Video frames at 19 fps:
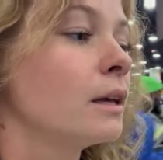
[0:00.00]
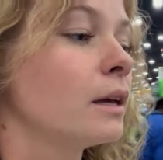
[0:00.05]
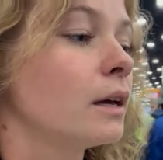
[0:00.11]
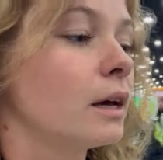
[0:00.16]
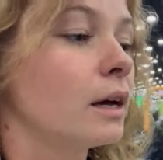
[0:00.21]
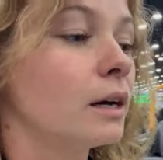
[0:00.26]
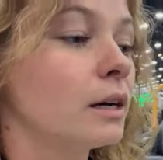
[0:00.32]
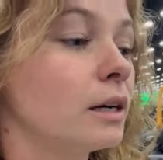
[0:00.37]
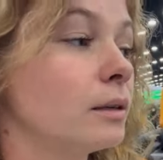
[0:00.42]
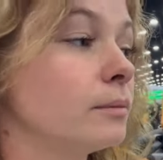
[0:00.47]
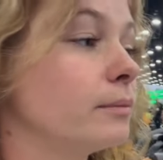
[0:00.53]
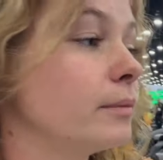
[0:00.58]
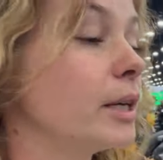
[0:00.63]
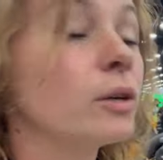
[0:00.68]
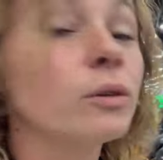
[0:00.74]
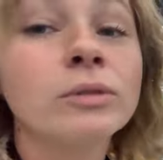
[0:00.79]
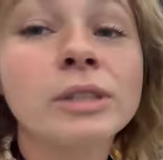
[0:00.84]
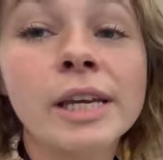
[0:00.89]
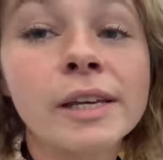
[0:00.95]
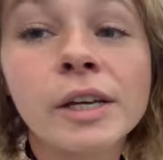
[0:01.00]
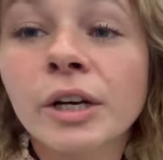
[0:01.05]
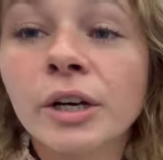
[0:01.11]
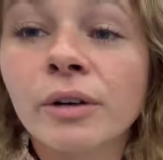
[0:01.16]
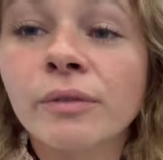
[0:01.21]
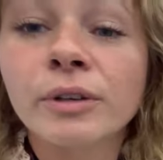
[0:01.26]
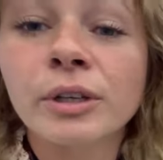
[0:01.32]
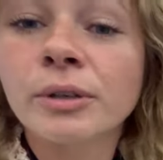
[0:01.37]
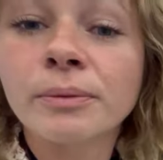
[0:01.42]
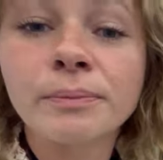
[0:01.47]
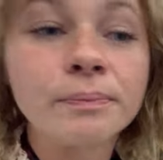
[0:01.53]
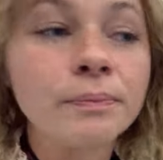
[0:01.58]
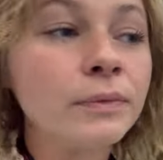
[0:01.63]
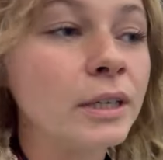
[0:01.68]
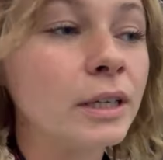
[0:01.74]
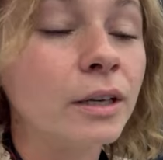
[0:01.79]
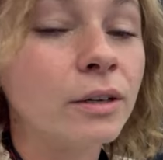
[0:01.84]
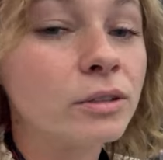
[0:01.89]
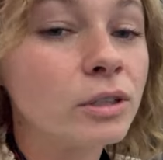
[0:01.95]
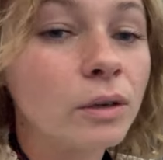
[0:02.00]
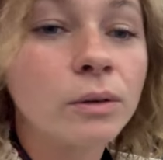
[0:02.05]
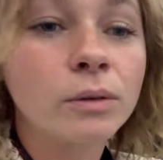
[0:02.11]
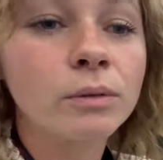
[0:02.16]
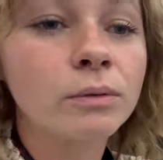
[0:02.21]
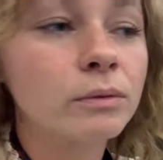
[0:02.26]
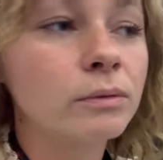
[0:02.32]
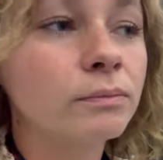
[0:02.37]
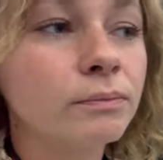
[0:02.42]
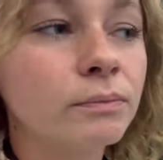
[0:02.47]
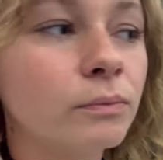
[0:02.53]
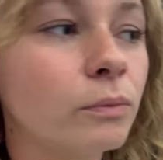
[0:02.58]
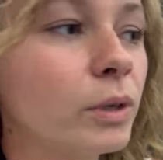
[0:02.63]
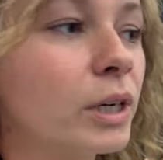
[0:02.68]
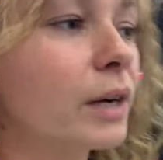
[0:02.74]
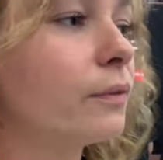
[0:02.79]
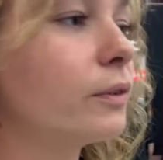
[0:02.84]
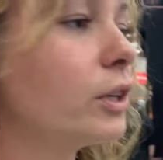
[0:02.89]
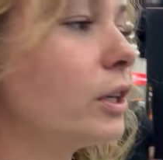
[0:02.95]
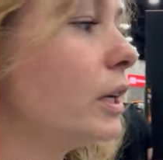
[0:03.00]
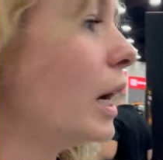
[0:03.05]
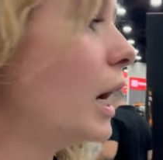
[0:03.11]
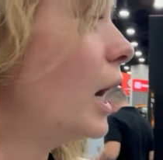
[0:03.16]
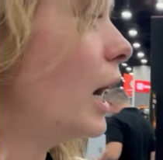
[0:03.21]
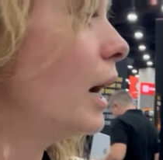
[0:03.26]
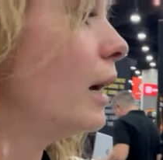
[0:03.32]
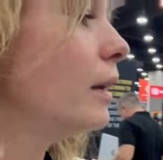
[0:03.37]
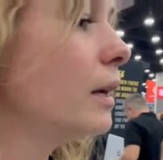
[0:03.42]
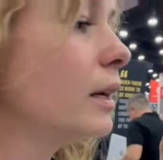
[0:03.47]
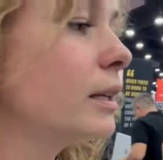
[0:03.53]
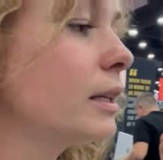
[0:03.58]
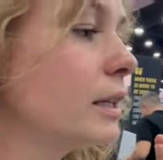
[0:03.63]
um, it'll take care of you. You know, so whatever you got,